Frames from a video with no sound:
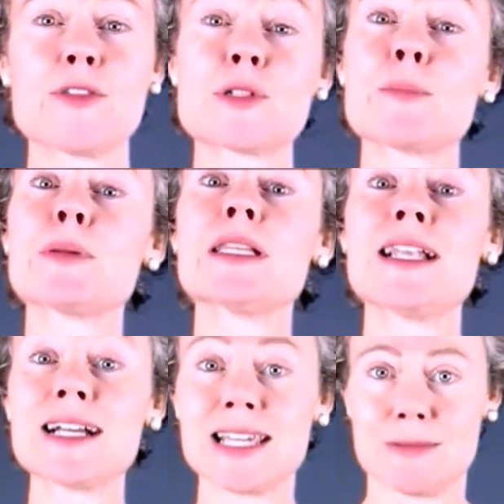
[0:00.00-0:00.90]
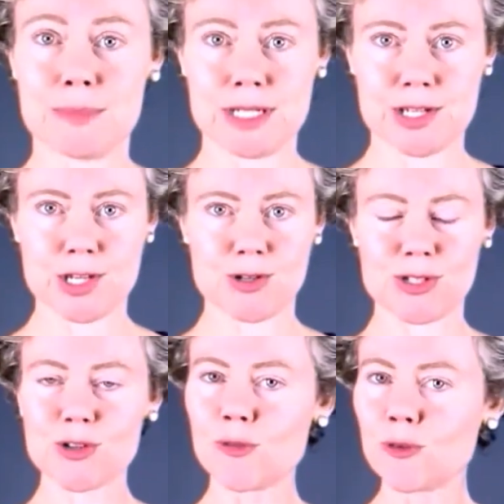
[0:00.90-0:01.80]
that there's a plugin being
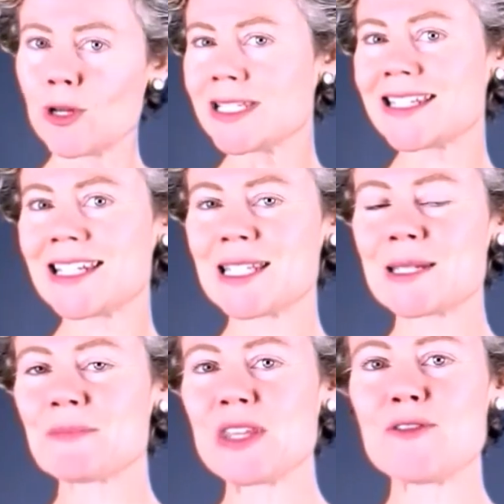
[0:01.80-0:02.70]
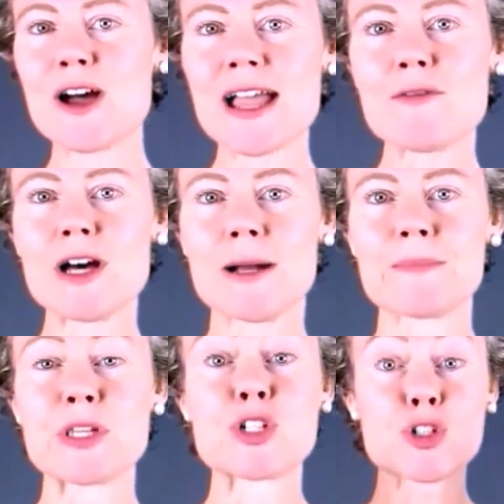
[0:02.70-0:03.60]
used. So for instance, if I have
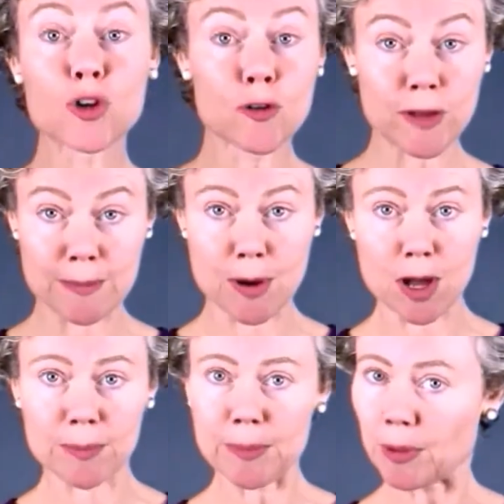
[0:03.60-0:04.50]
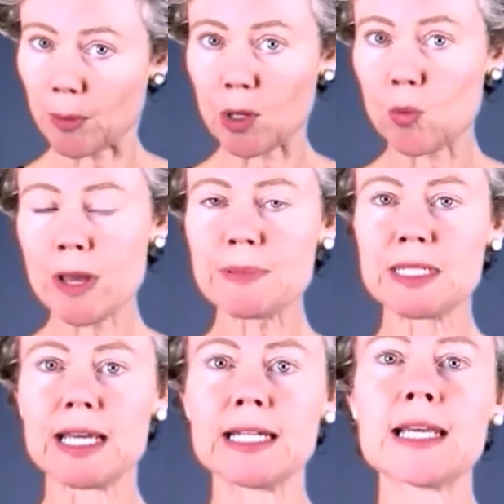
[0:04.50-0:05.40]
a survey pop up on my
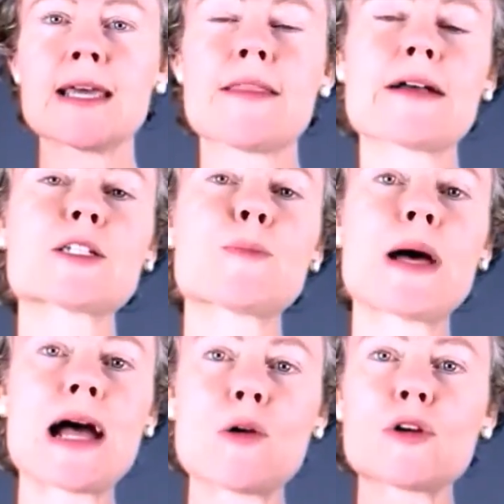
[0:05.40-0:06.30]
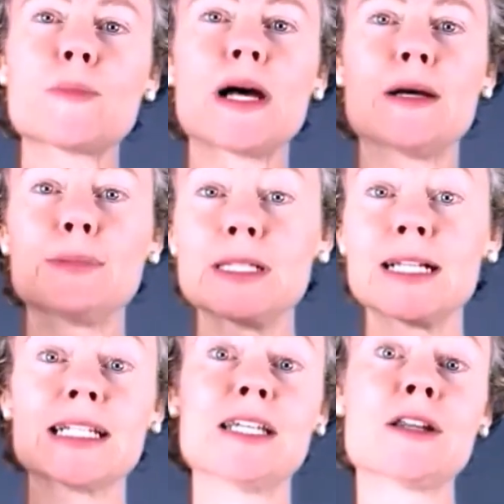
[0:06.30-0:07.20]
website, that's powered by a
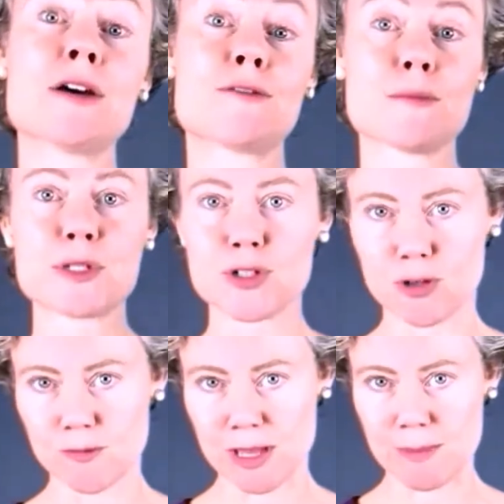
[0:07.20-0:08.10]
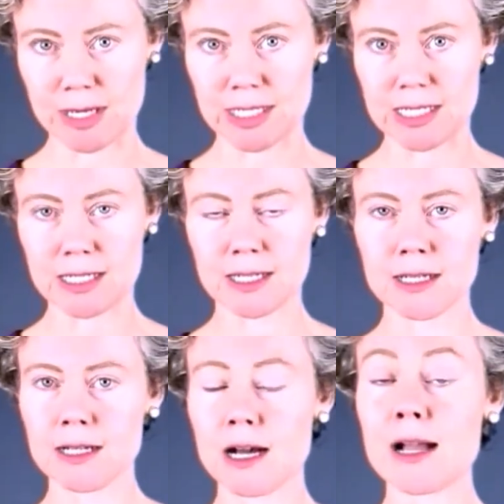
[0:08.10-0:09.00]
plugin from SurveyMonkey.
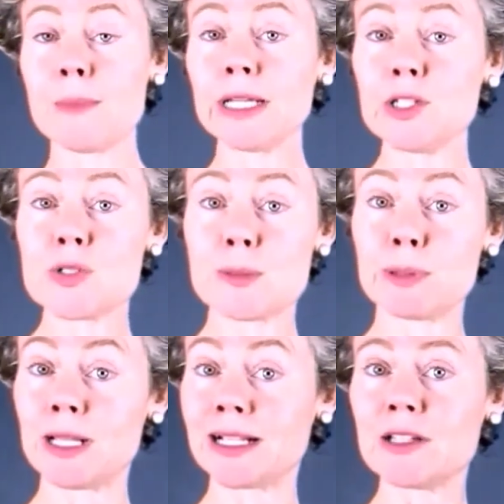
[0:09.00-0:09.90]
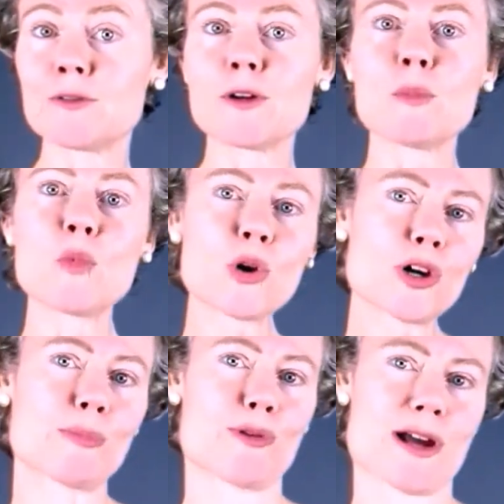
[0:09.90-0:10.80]
I might use a plugin from
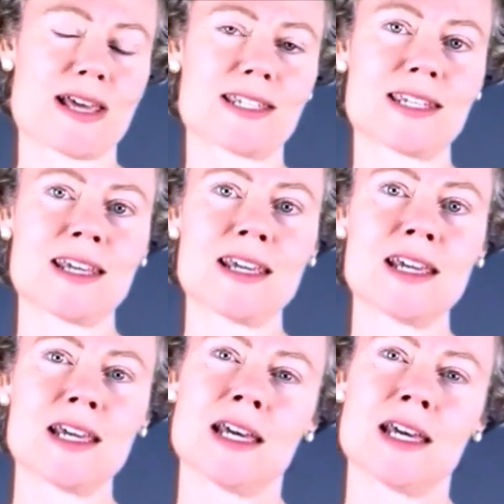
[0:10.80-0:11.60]
WordPress